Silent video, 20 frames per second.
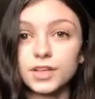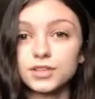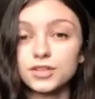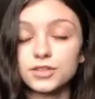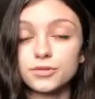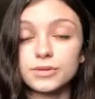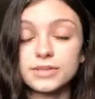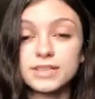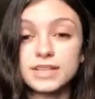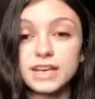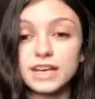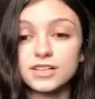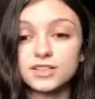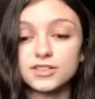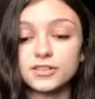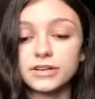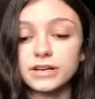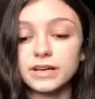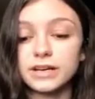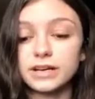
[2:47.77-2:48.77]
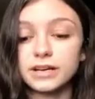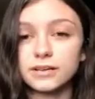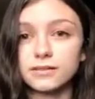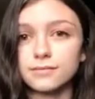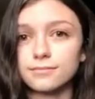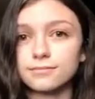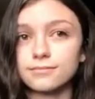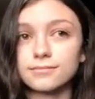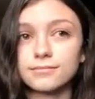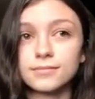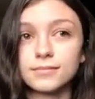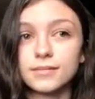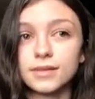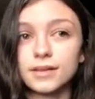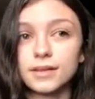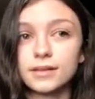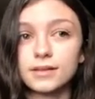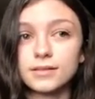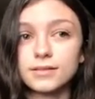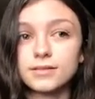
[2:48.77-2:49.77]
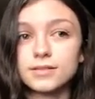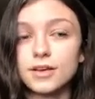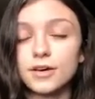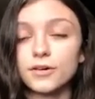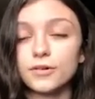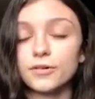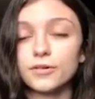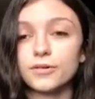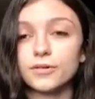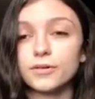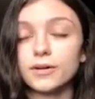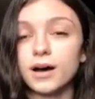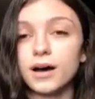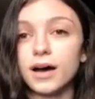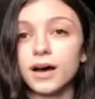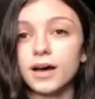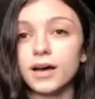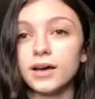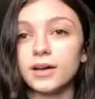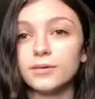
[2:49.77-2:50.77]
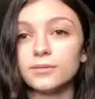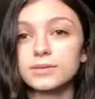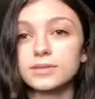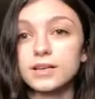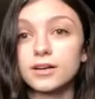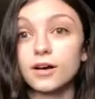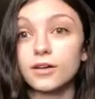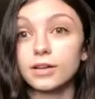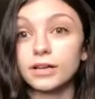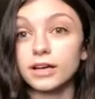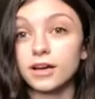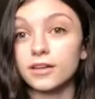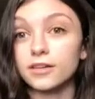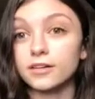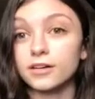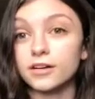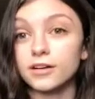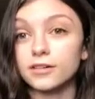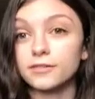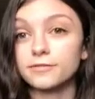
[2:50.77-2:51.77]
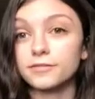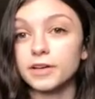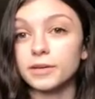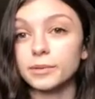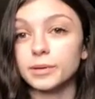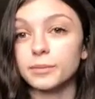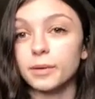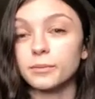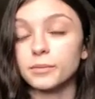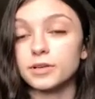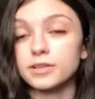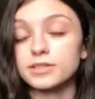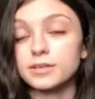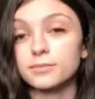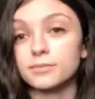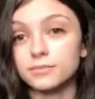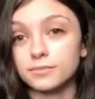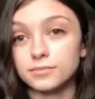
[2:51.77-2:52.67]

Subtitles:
she wasn't answering, and so I was calling other family members.